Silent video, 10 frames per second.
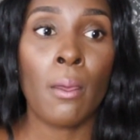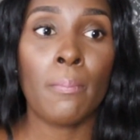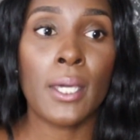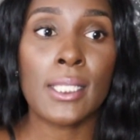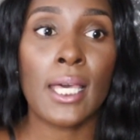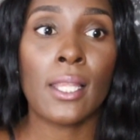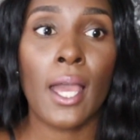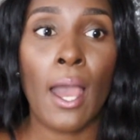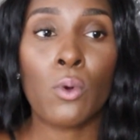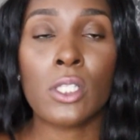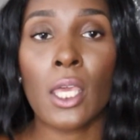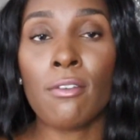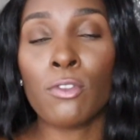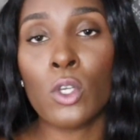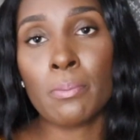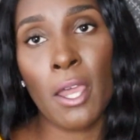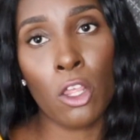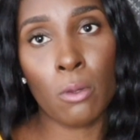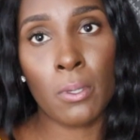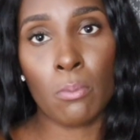because I was influenced by
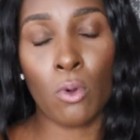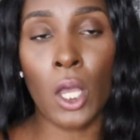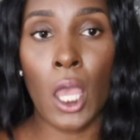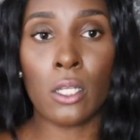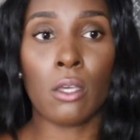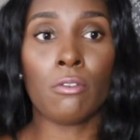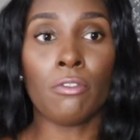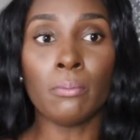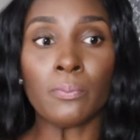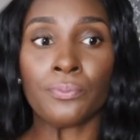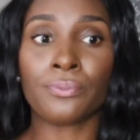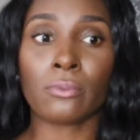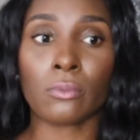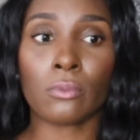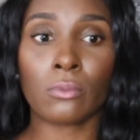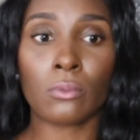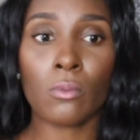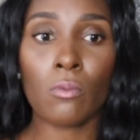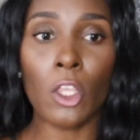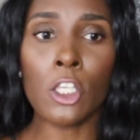other people, kind of.
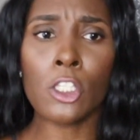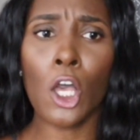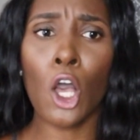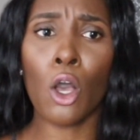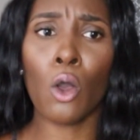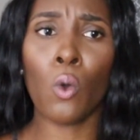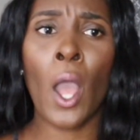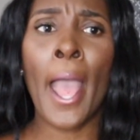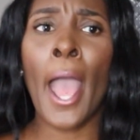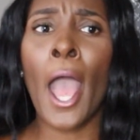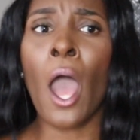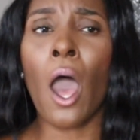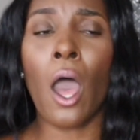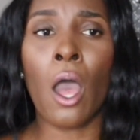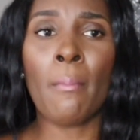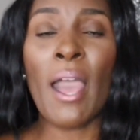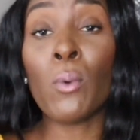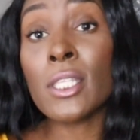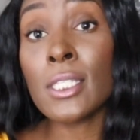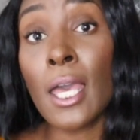So I
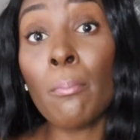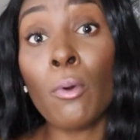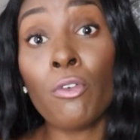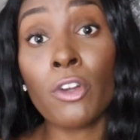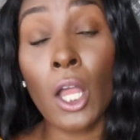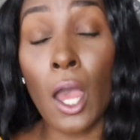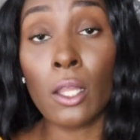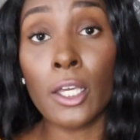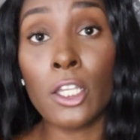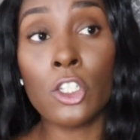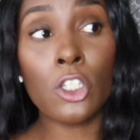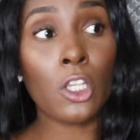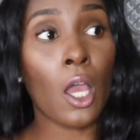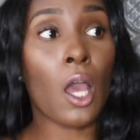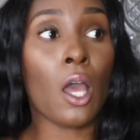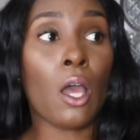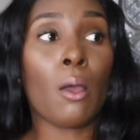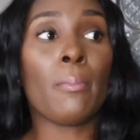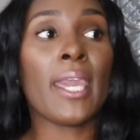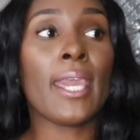went to Temple for college,
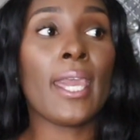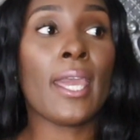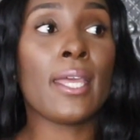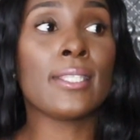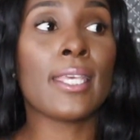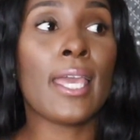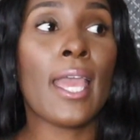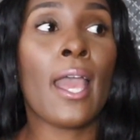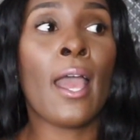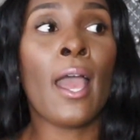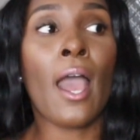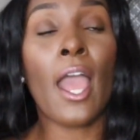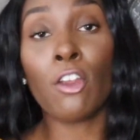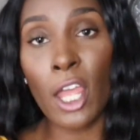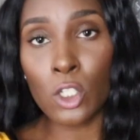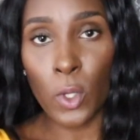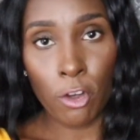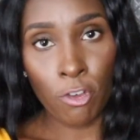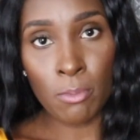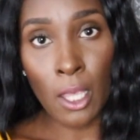and I
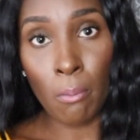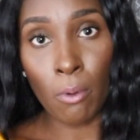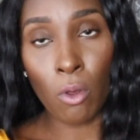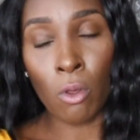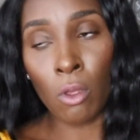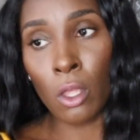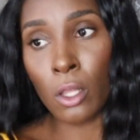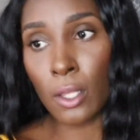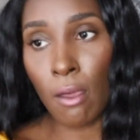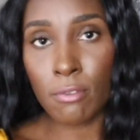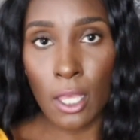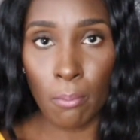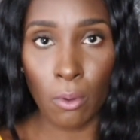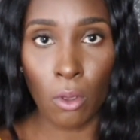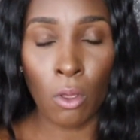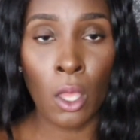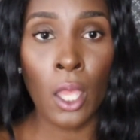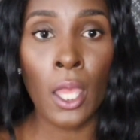graduated from Temple. Love Temple.